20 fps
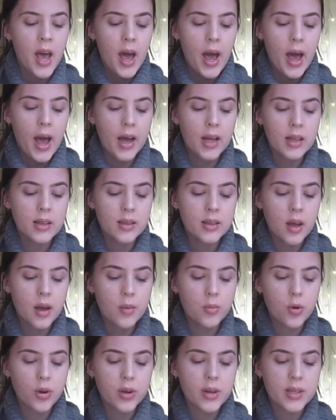and I'm
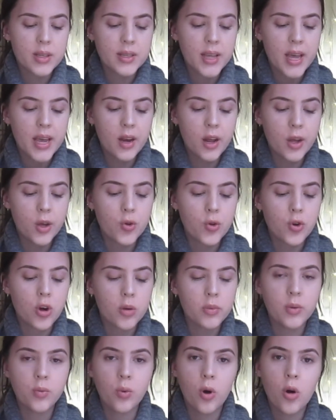not going to say like who got
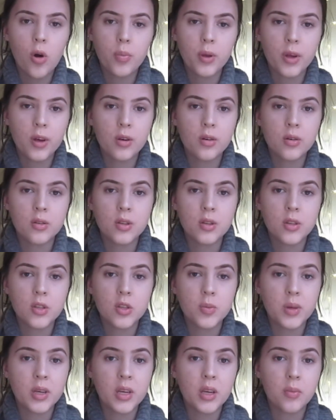me what because
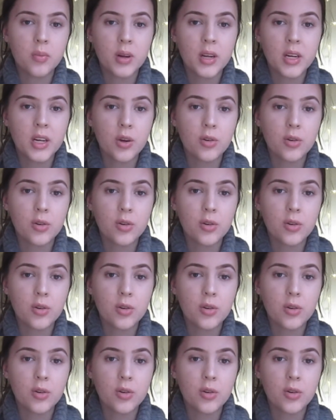to be completely